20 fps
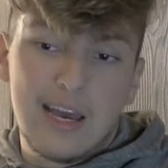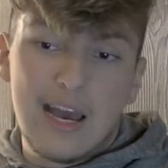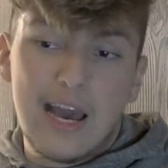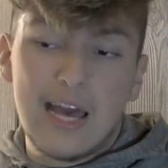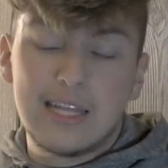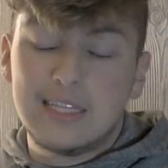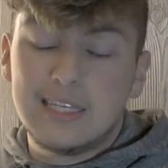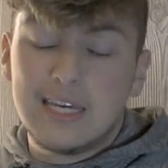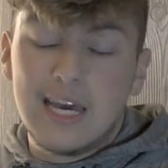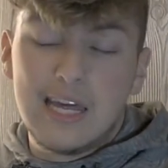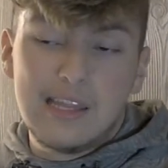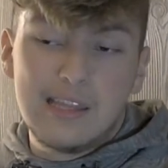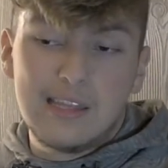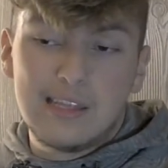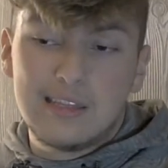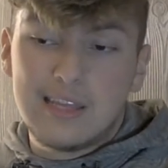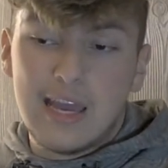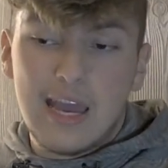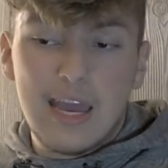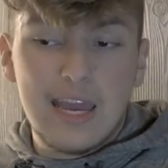At the end of
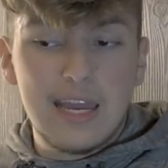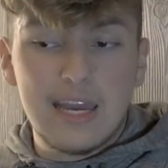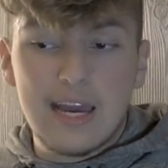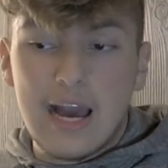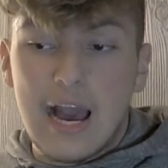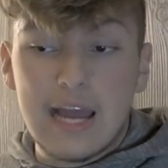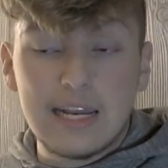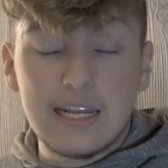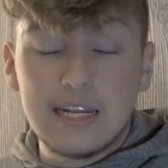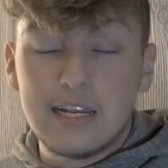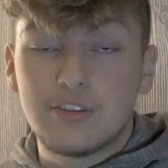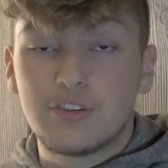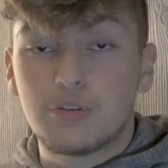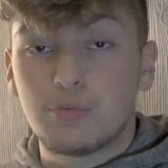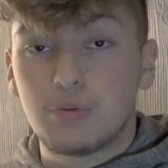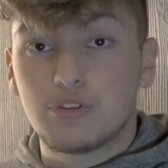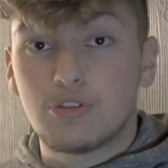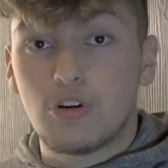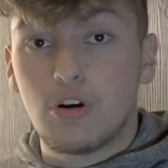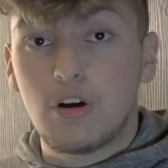the day, I needed to
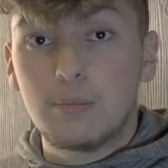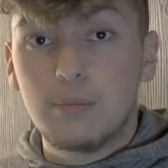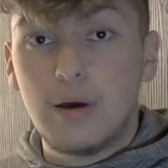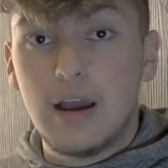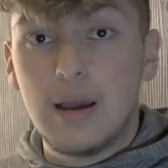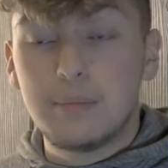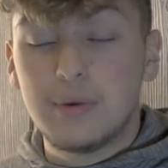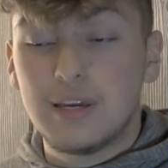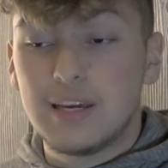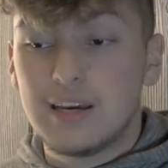return mine